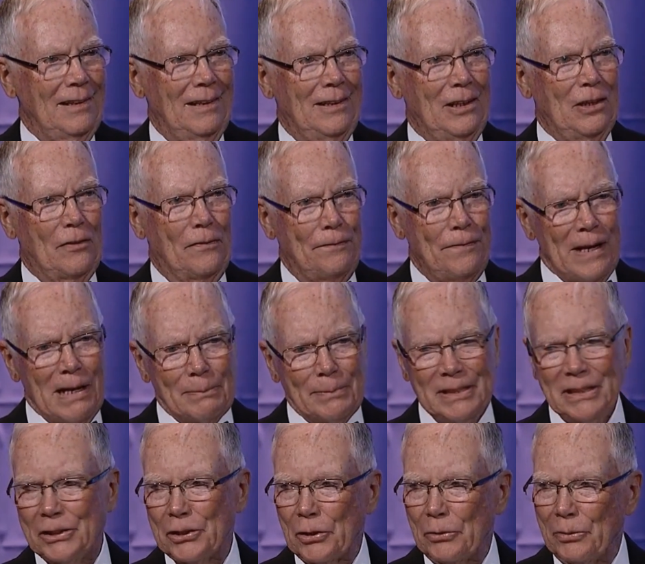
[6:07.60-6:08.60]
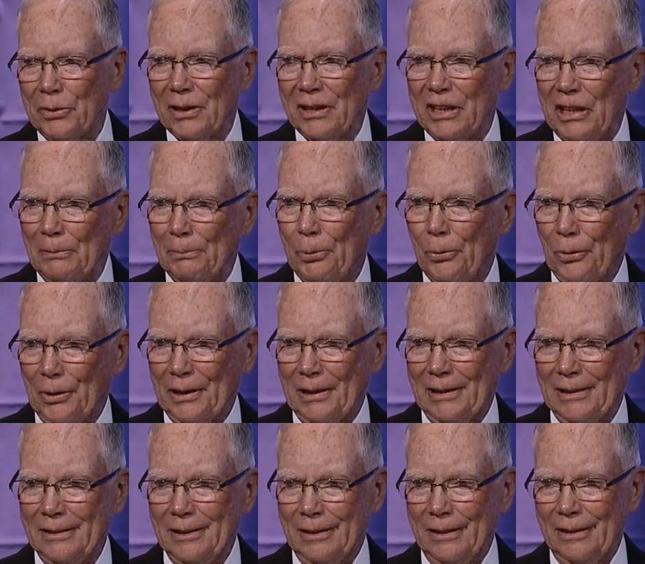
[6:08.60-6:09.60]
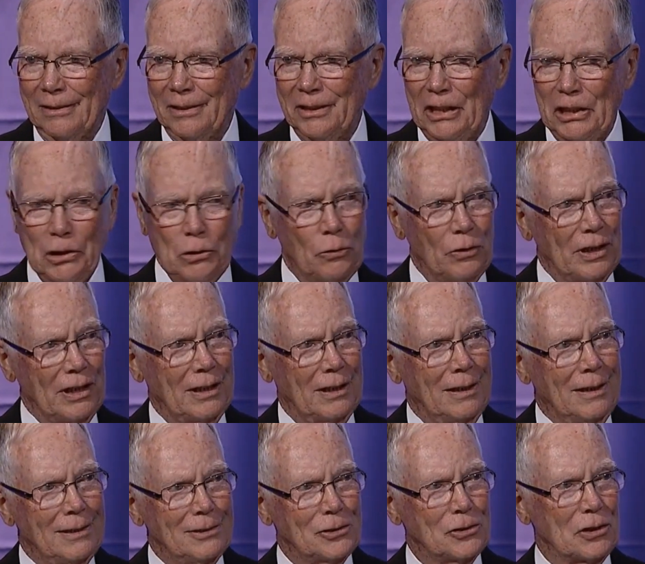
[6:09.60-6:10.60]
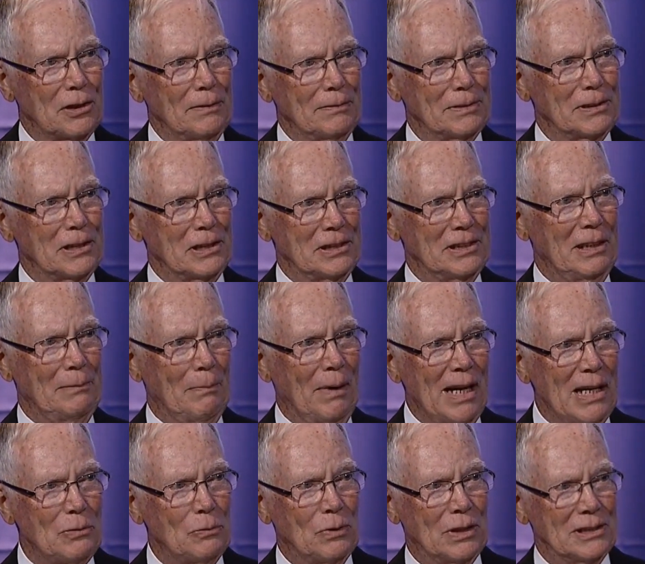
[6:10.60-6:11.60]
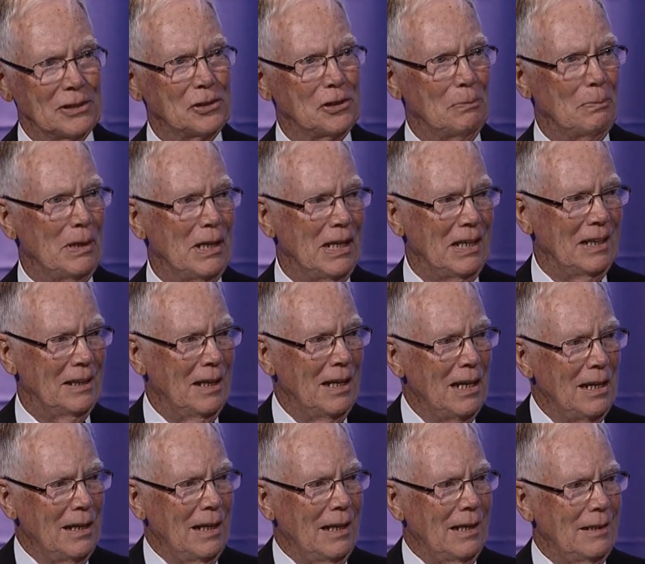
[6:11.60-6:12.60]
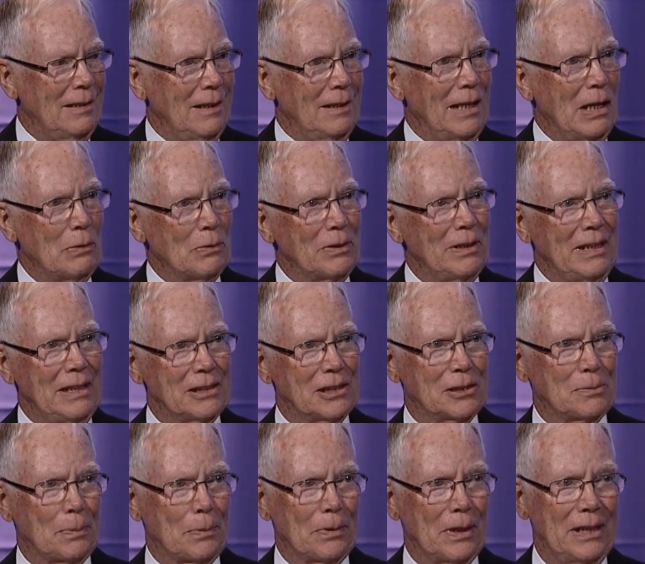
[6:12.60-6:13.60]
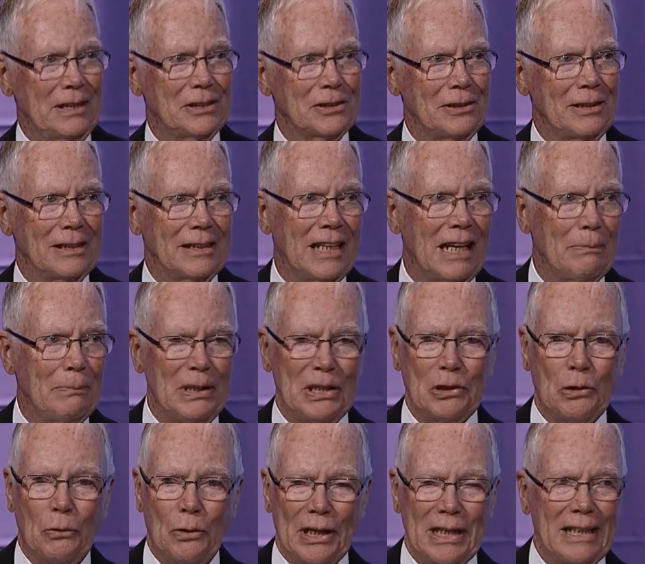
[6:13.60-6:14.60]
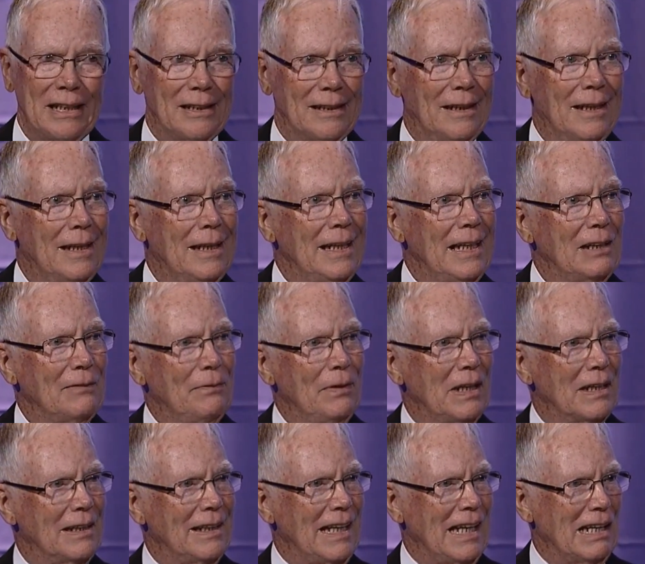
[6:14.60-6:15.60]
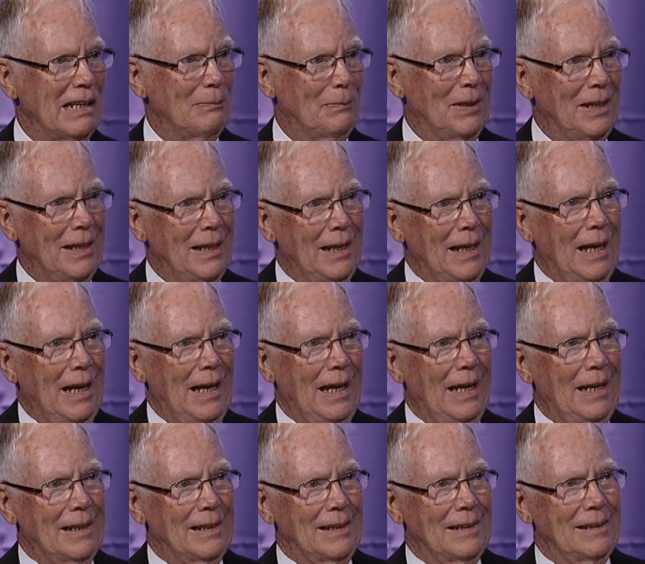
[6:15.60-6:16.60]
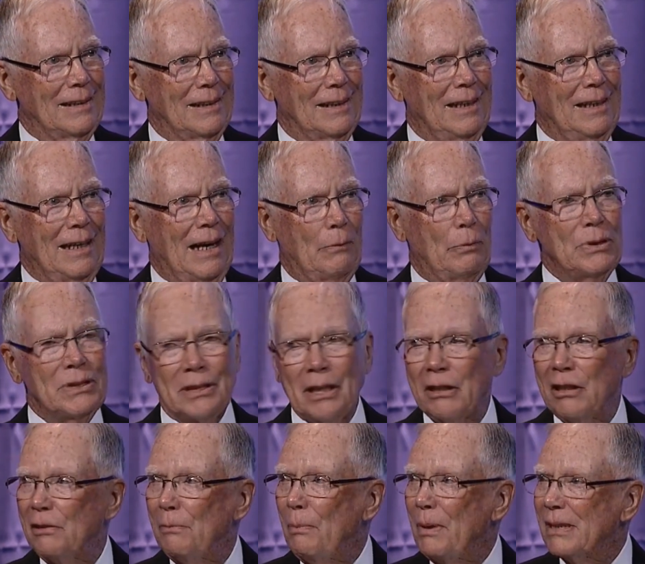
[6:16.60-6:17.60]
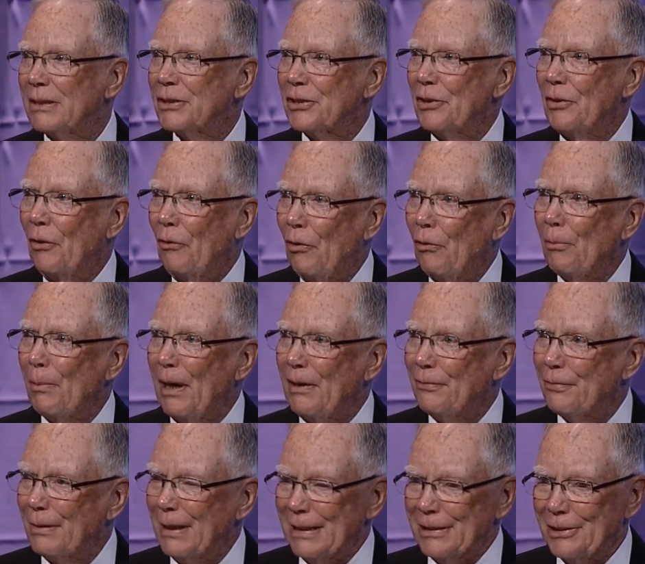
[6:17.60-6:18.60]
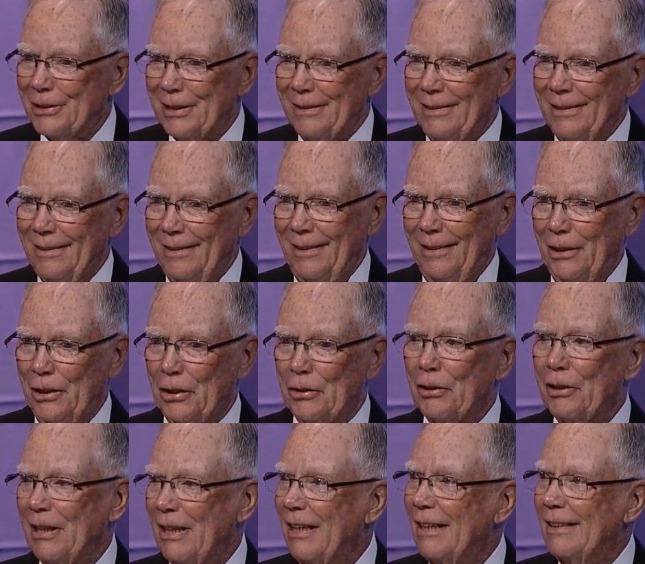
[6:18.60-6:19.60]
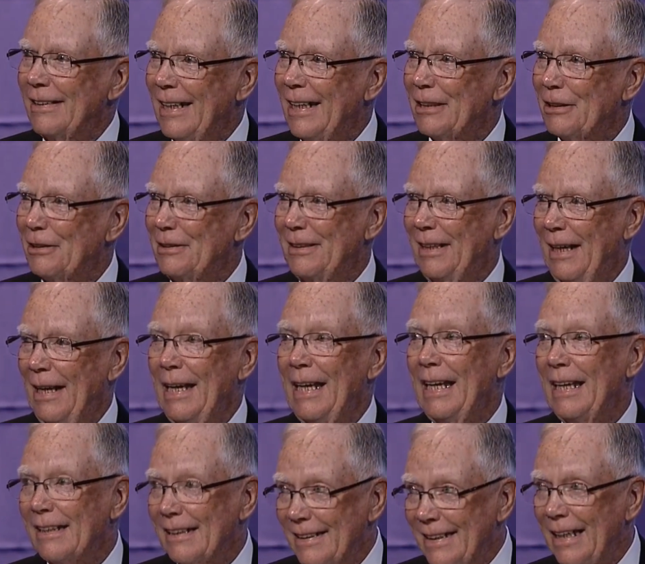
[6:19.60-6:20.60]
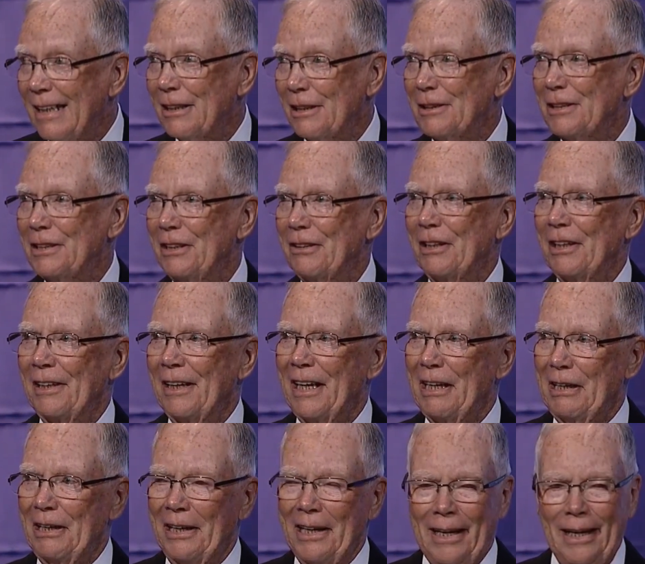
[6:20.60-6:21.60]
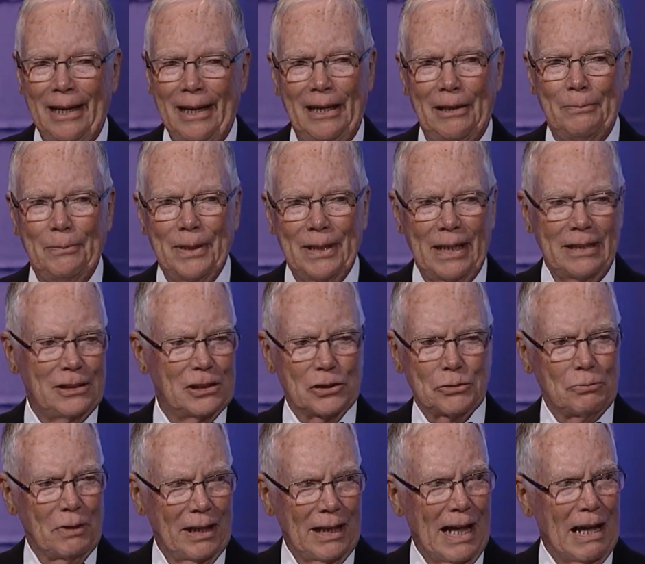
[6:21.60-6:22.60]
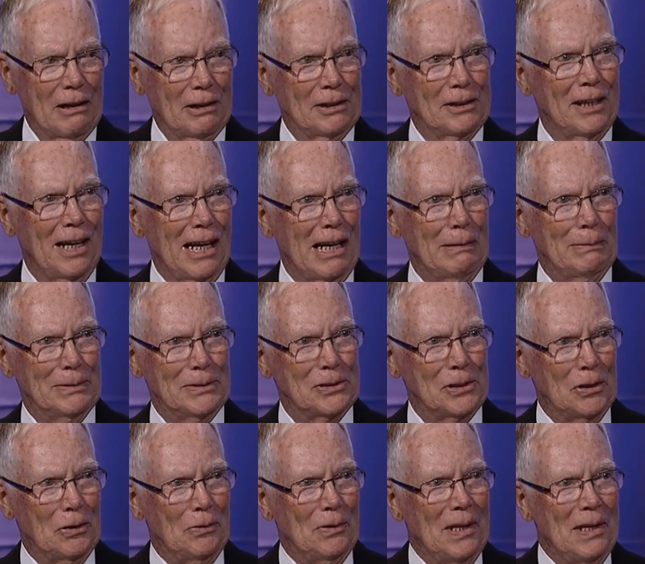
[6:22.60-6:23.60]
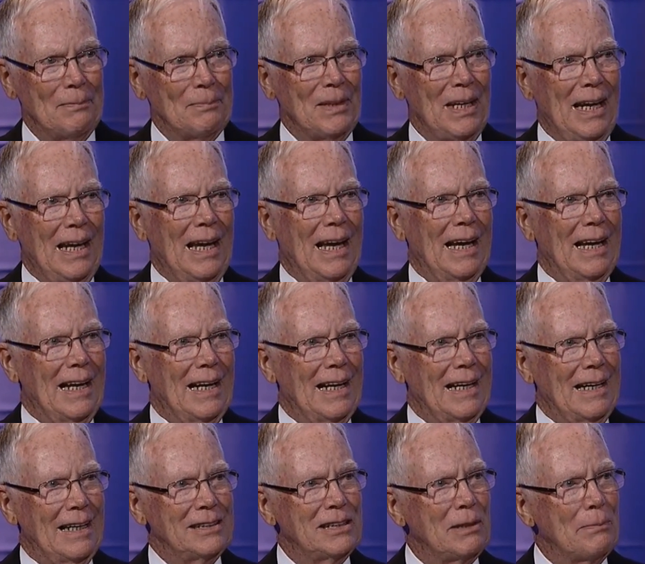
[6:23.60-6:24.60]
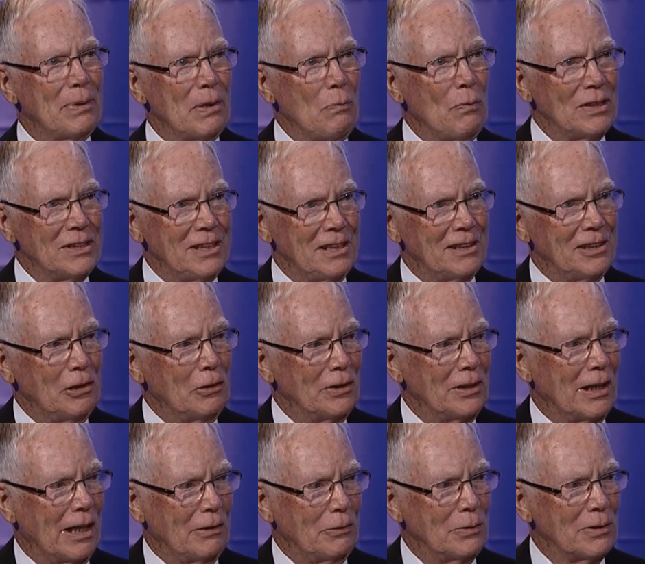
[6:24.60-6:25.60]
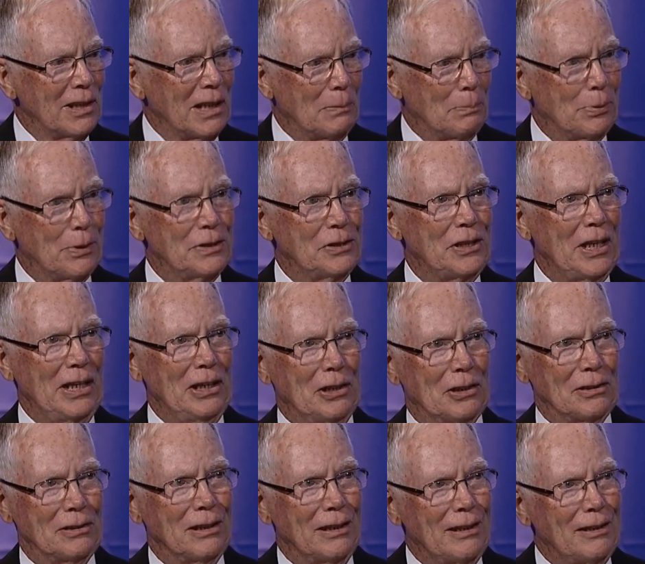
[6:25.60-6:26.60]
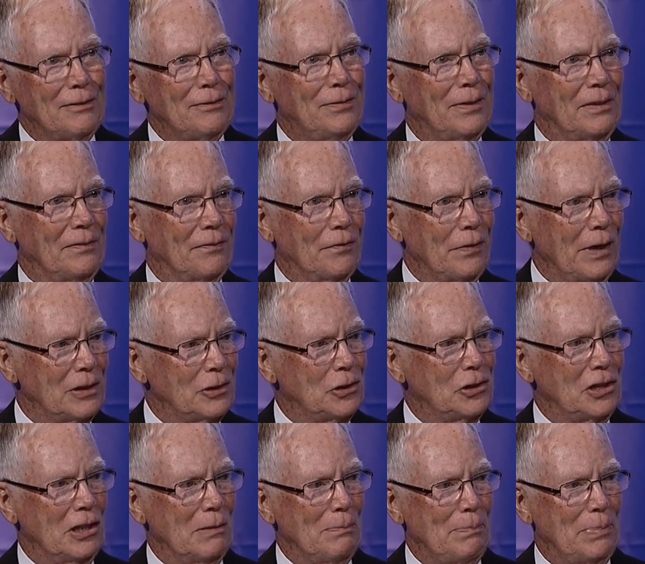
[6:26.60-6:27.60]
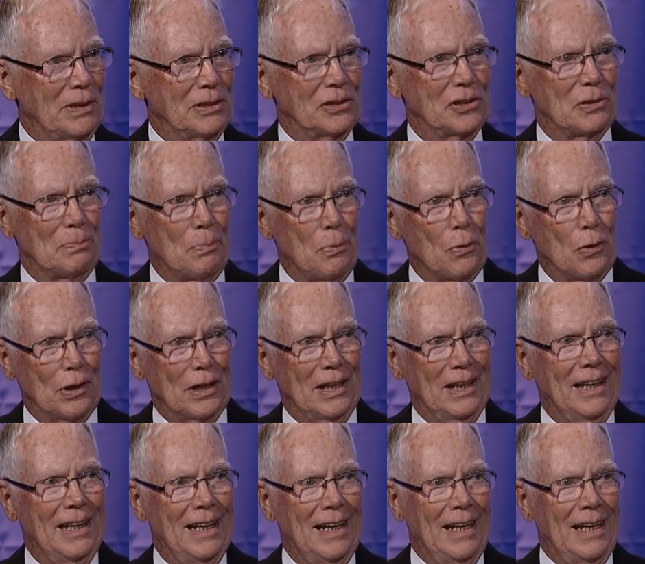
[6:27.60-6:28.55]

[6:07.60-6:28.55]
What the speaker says: You know, families are really important to the seagoing services, and mine was to me. And they were the inspiration that kept me going in Vietnam. And I wish I could mention all my friends that are in attendance here tonight, but I just run out of time. So I simply want you to know that I really appreciate your love and friendship and support.